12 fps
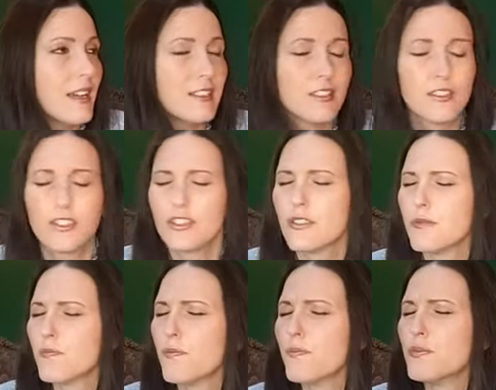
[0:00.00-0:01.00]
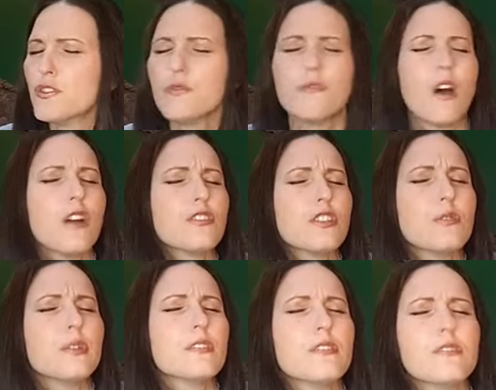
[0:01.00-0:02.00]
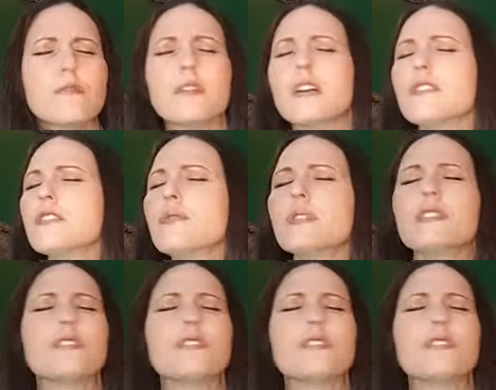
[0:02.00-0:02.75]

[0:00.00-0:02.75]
Just do not do it. Do not do it.